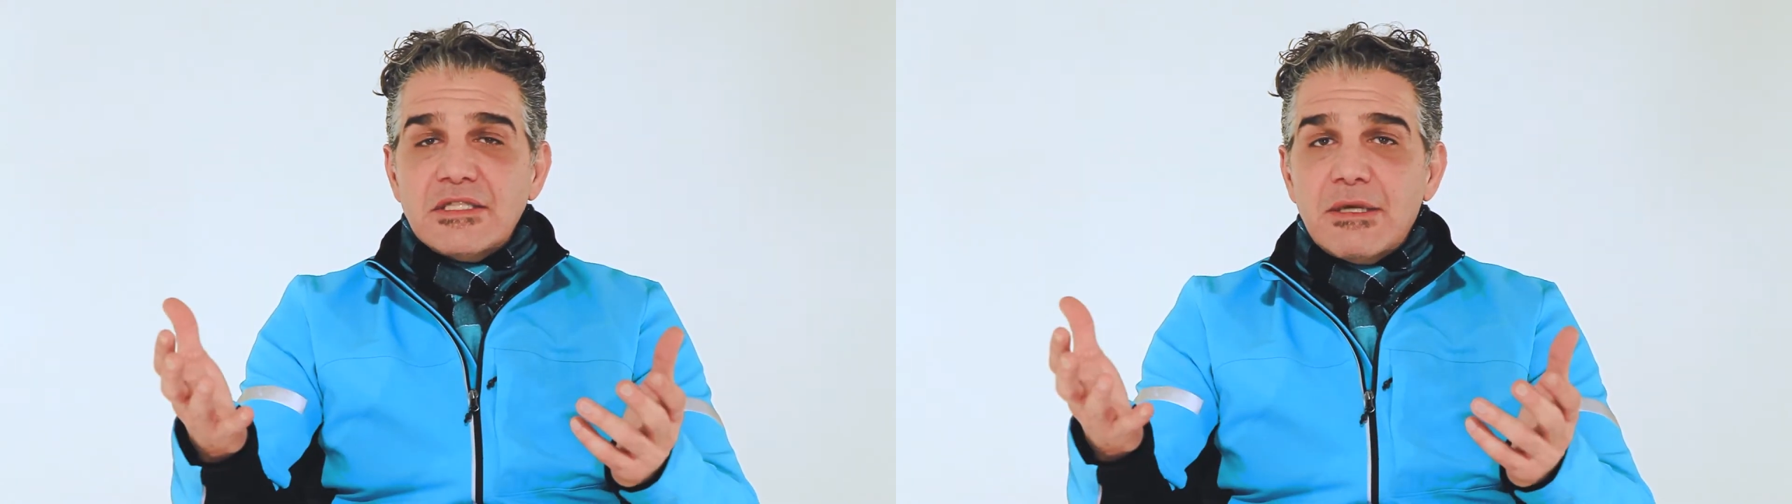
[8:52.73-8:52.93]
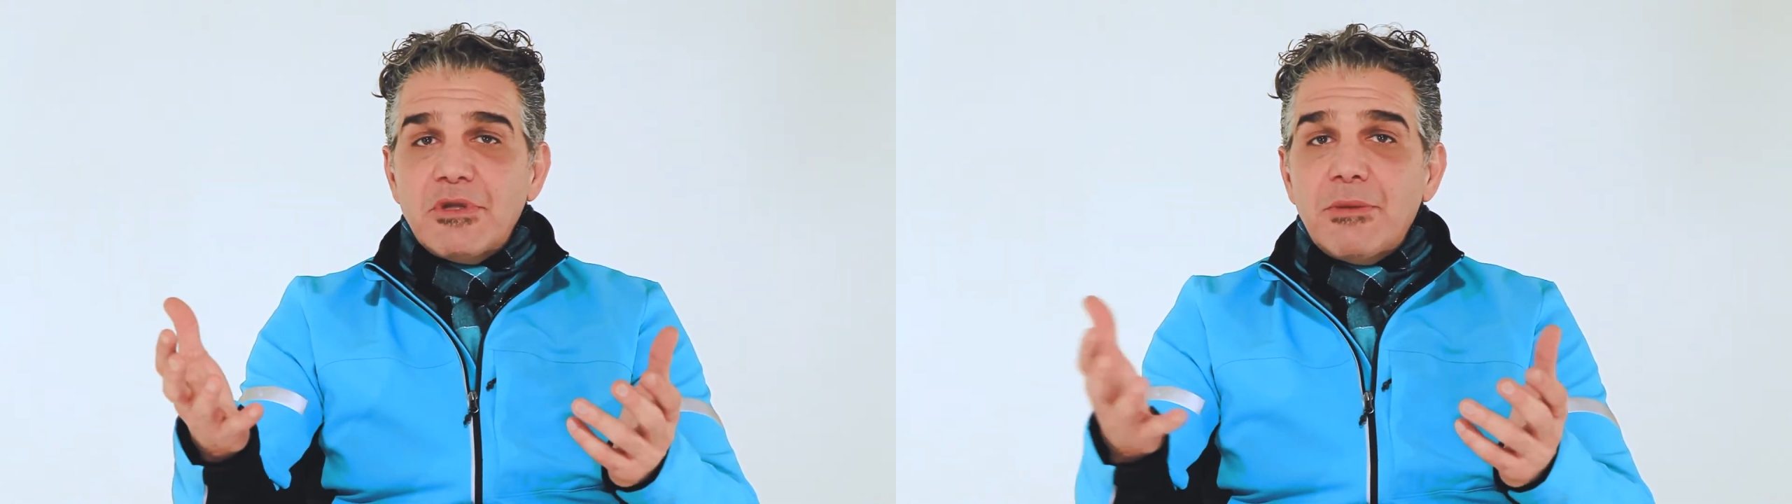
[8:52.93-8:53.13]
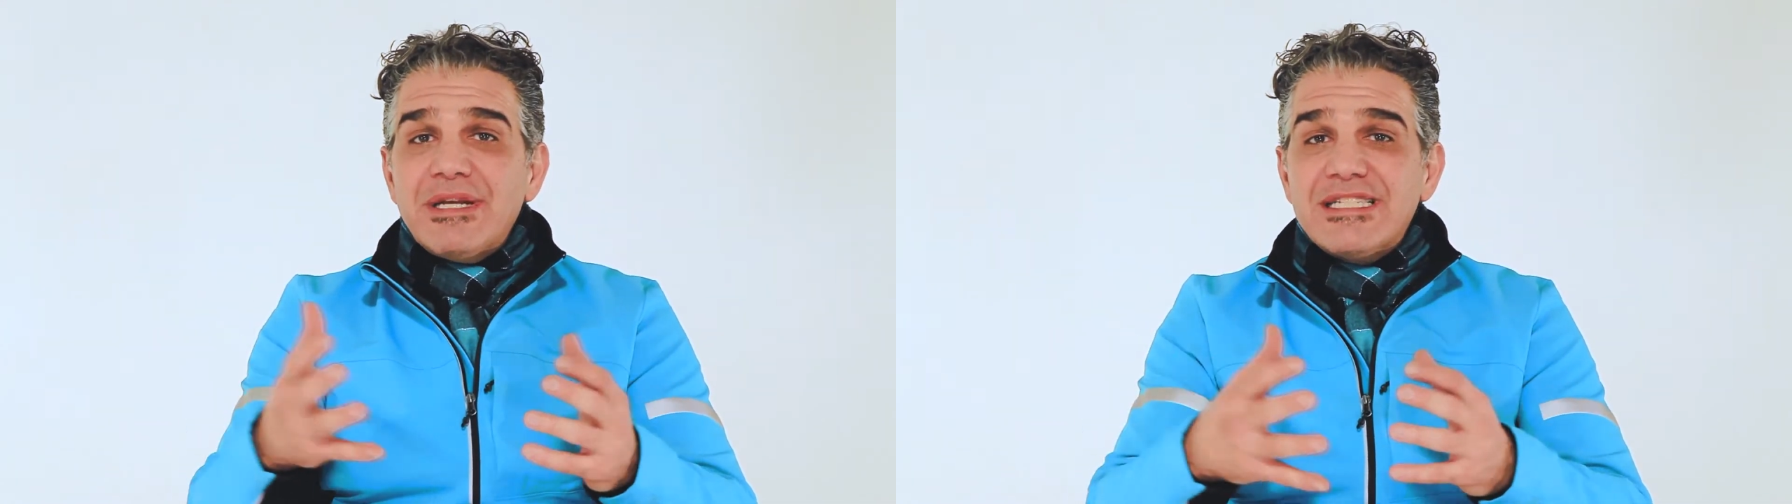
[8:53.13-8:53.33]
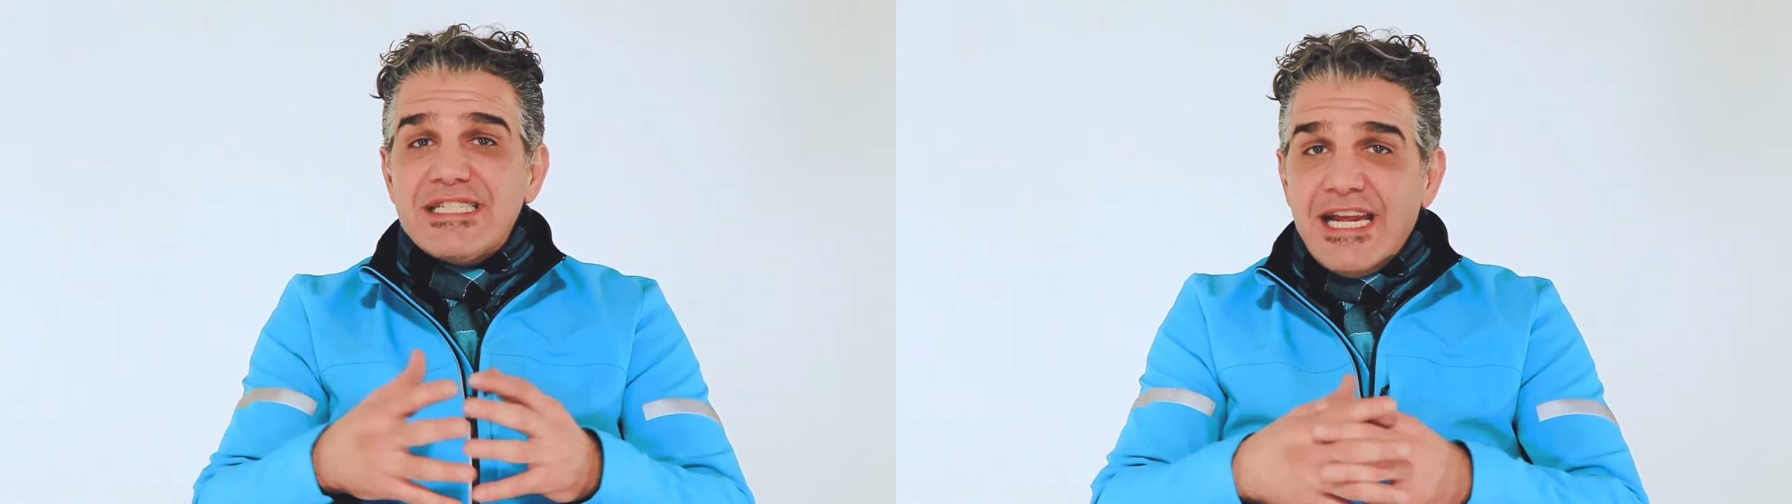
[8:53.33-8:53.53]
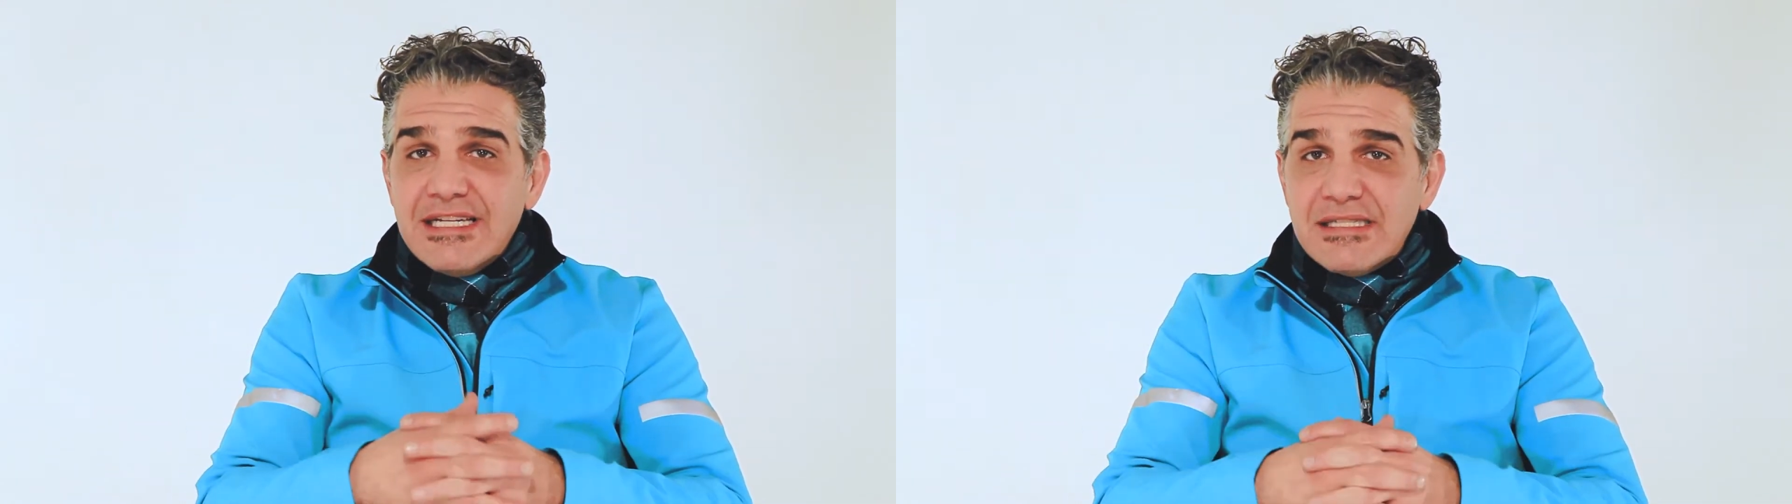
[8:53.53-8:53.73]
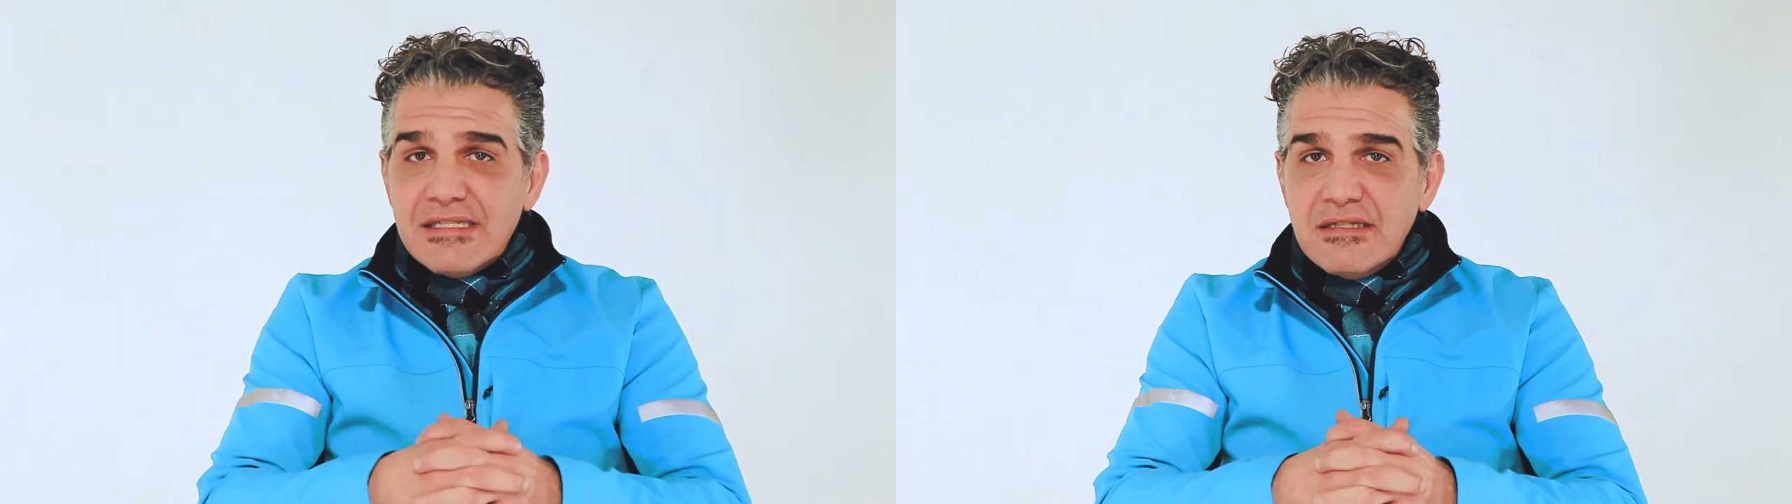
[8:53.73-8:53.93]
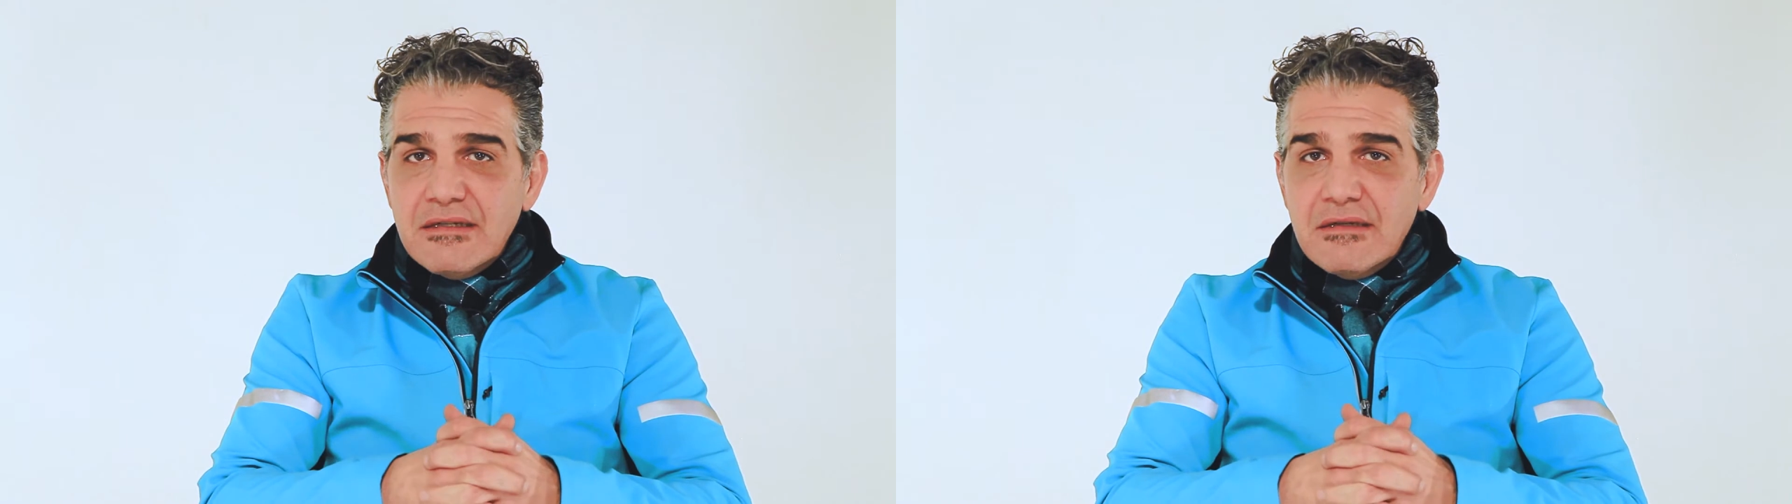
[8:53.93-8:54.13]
some of the big states